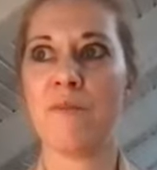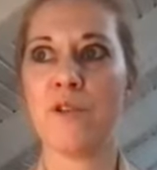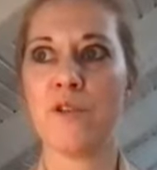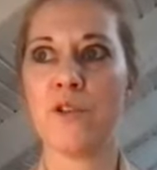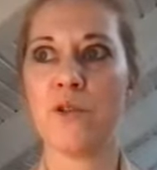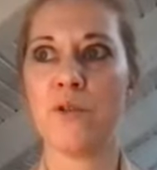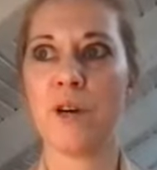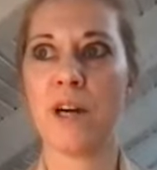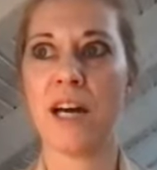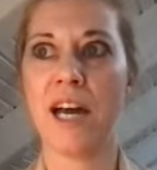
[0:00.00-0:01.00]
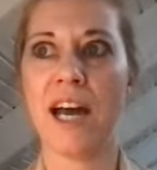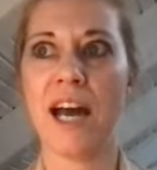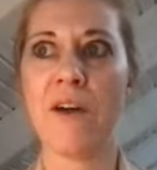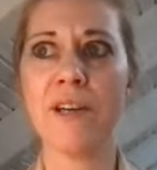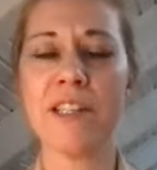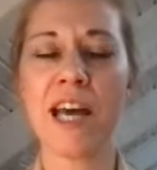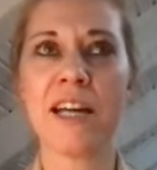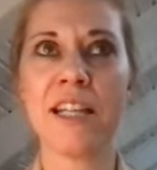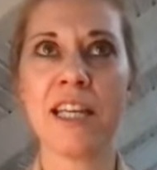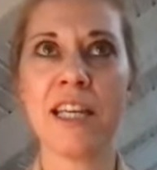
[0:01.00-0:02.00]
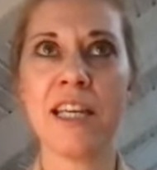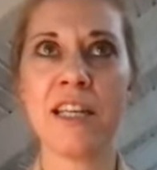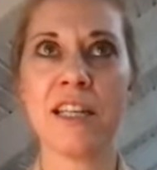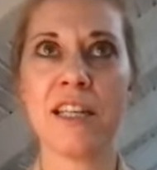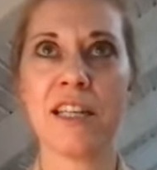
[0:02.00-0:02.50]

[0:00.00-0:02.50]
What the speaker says: So how exactly,